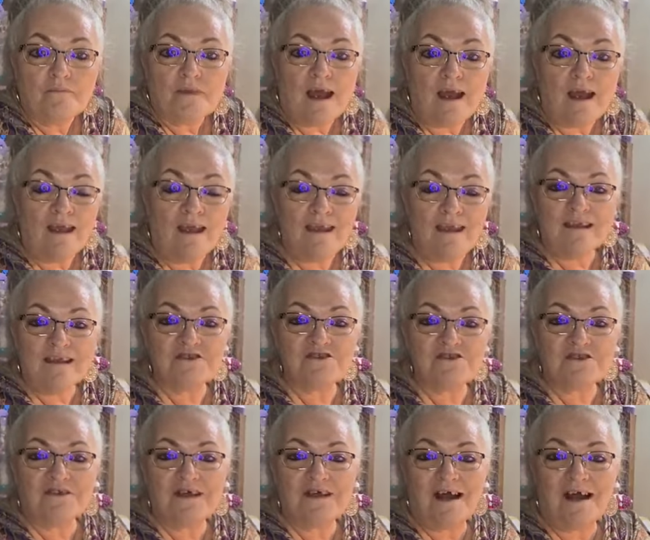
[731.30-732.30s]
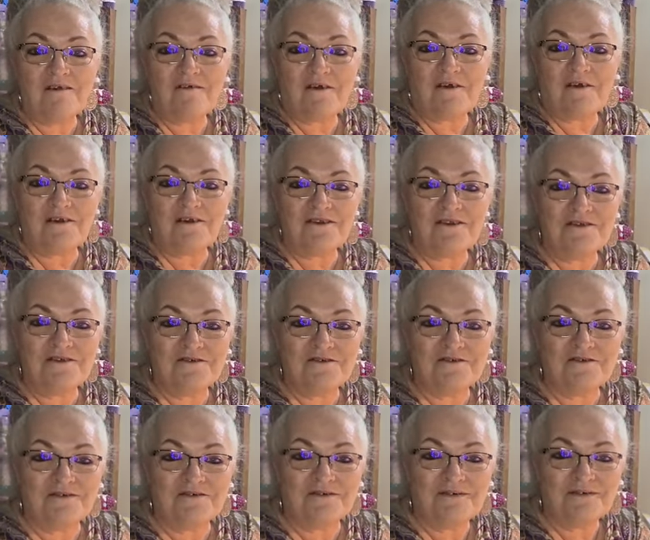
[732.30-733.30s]
Hi, Angel. How are
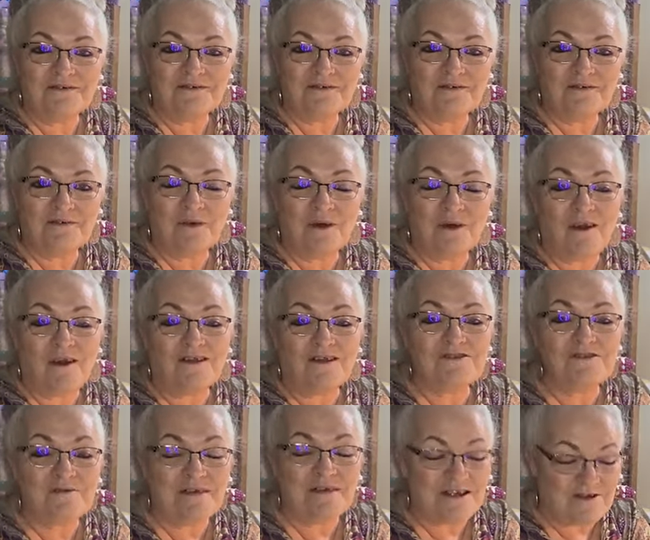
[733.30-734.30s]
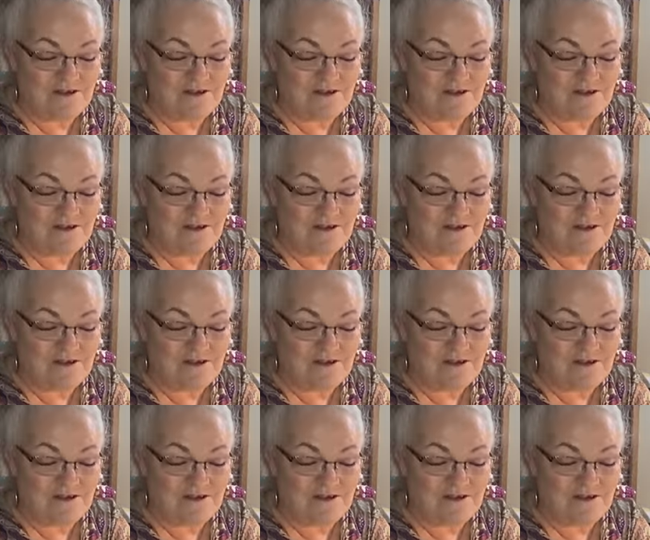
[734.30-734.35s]
you? We're all doing